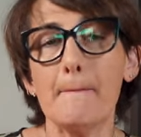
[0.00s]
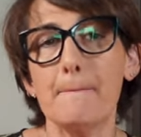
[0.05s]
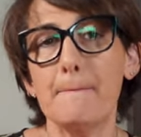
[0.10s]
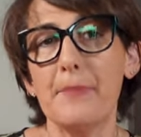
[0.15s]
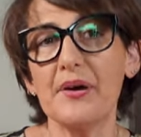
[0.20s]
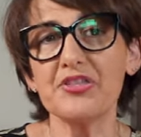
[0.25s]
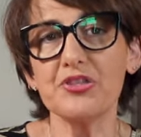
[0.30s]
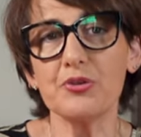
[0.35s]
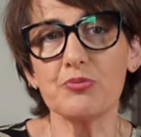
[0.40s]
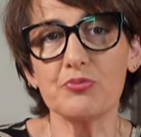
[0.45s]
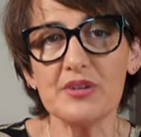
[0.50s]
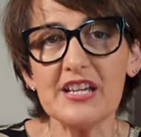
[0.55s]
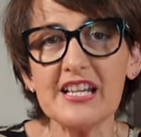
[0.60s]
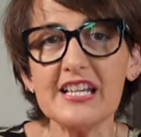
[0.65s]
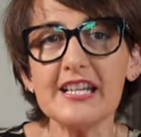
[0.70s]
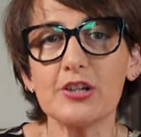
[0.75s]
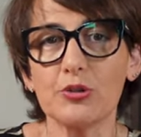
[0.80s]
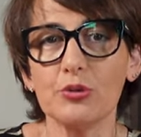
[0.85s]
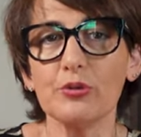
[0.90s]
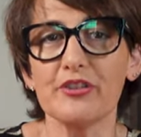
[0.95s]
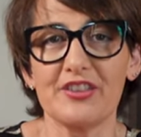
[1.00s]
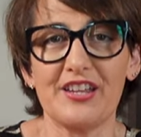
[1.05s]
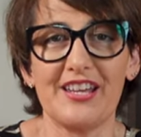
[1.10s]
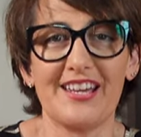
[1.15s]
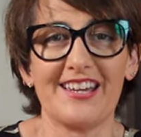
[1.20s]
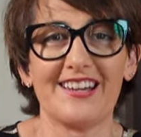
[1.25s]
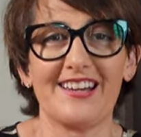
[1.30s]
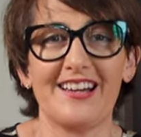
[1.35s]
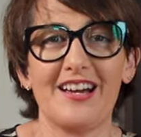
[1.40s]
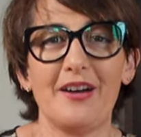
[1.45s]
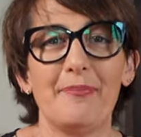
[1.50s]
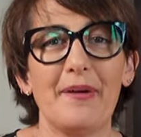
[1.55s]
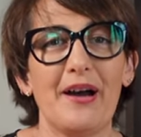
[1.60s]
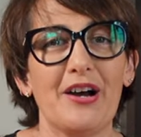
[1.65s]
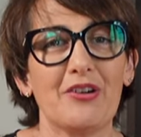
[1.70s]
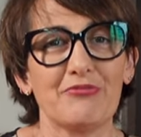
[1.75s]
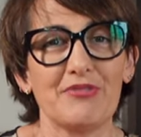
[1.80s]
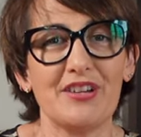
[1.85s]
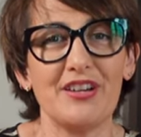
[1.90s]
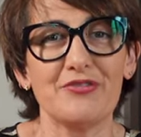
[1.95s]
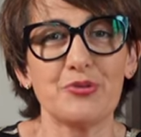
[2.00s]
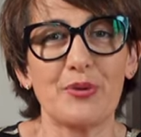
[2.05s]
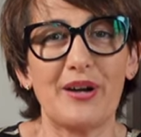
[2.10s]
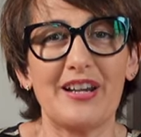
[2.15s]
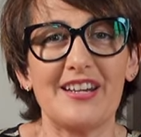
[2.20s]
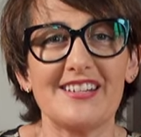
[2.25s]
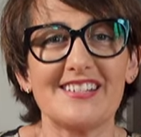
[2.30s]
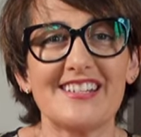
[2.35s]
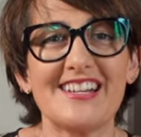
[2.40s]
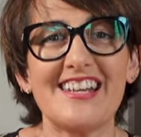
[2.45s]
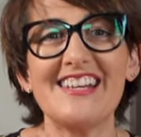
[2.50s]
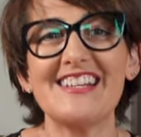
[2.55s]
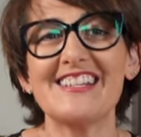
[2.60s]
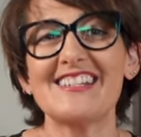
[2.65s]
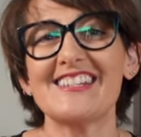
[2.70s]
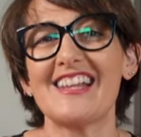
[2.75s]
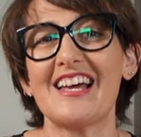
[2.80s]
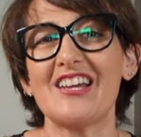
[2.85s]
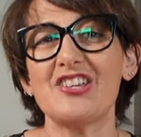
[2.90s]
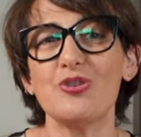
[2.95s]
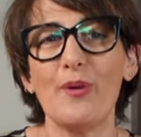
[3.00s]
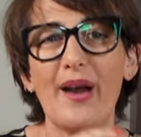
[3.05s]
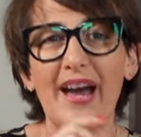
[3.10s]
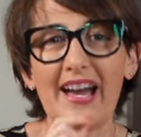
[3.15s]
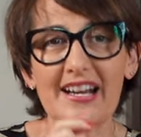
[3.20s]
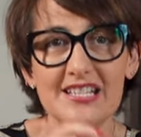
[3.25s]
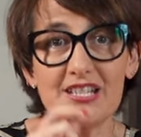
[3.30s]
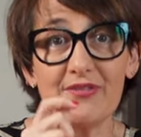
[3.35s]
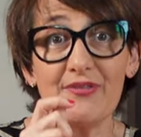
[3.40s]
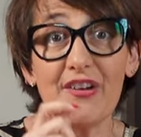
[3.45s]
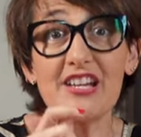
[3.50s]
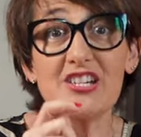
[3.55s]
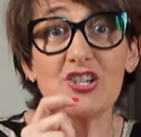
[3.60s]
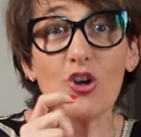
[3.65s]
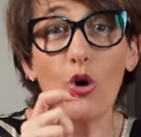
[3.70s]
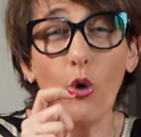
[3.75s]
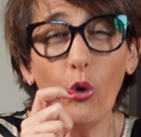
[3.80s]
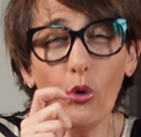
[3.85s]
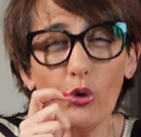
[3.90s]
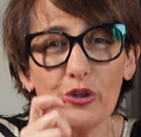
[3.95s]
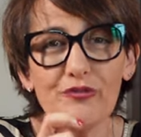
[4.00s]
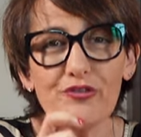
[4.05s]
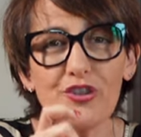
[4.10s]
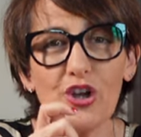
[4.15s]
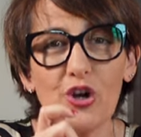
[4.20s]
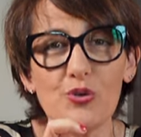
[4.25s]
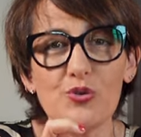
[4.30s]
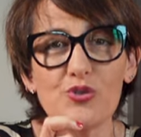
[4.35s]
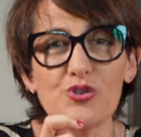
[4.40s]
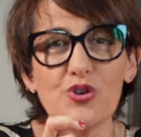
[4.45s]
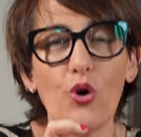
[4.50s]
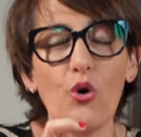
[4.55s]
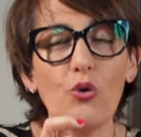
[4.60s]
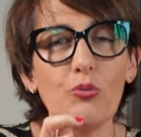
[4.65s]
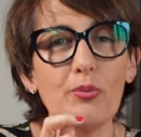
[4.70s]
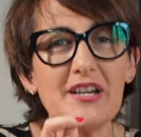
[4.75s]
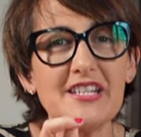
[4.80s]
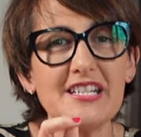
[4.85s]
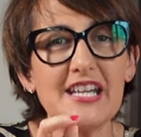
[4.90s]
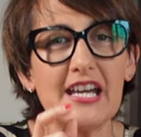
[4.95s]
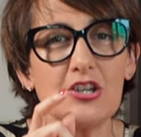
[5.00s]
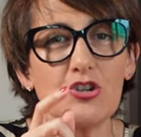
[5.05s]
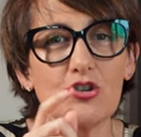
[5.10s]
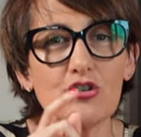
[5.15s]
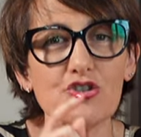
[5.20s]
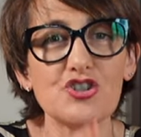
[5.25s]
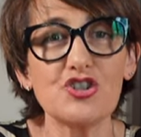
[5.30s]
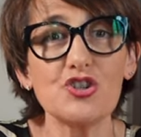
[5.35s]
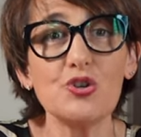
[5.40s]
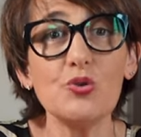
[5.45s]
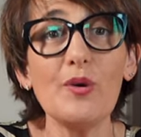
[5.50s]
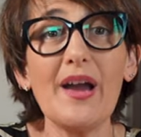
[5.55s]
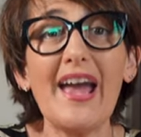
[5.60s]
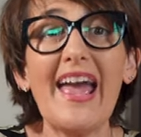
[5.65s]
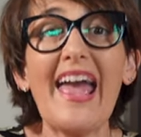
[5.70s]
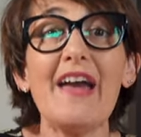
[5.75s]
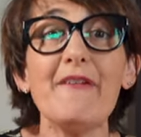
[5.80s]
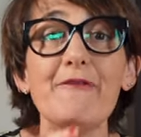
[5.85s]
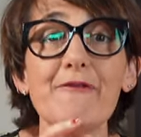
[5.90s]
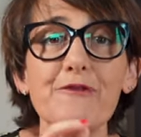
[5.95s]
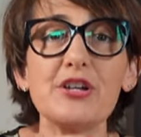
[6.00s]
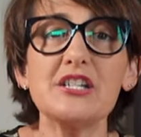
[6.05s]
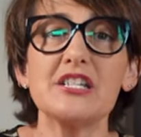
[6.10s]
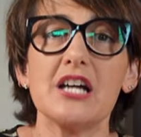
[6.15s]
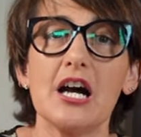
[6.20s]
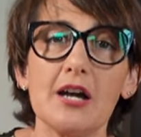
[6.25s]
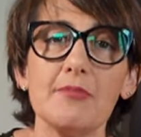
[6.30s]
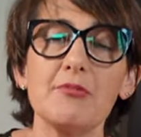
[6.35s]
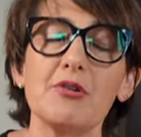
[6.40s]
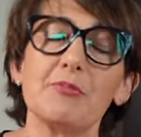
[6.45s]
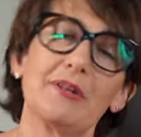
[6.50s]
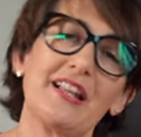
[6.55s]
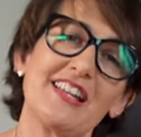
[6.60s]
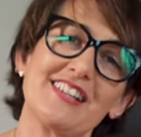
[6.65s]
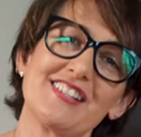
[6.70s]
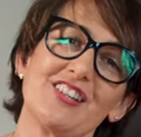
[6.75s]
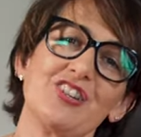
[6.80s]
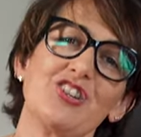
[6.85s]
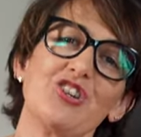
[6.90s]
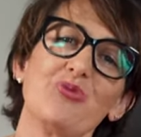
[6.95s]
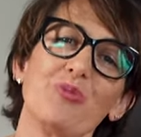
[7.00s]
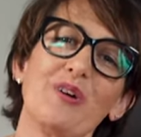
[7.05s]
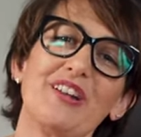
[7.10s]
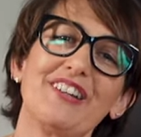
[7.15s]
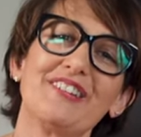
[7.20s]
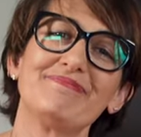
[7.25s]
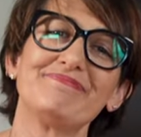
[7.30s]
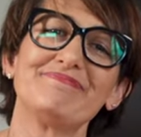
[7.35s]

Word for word: But the really cool thing about reef dwellers is that you activate all of those already in your zoo every time you place a new one.